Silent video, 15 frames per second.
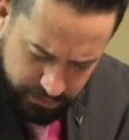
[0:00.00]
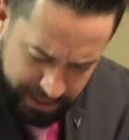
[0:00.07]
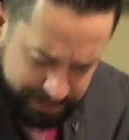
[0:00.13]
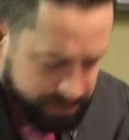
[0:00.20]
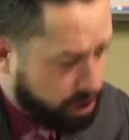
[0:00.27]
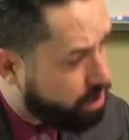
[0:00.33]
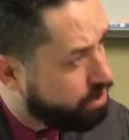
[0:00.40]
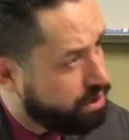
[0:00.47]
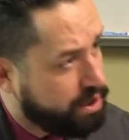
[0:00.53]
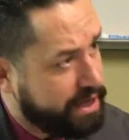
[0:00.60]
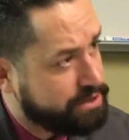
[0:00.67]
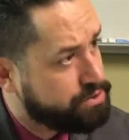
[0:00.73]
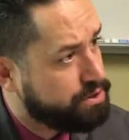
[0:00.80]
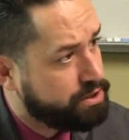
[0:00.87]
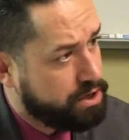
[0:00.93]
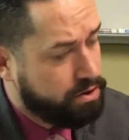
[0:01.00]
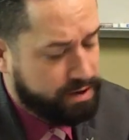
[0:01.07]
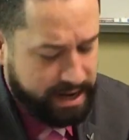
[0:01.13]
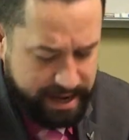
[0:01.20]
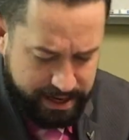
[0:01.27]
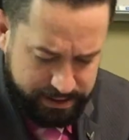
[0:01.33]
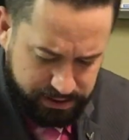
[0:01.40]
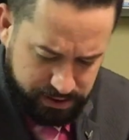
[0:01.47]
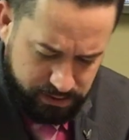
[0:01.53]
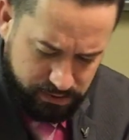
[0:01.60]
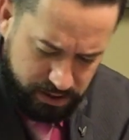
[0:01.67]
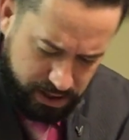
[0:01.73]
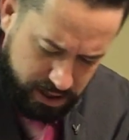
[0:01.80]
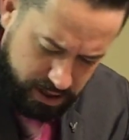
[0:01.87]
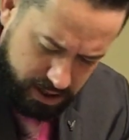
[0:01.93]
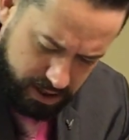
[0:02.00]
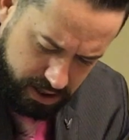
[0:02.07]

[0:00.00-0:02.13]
It's all electric, no gas? Okay.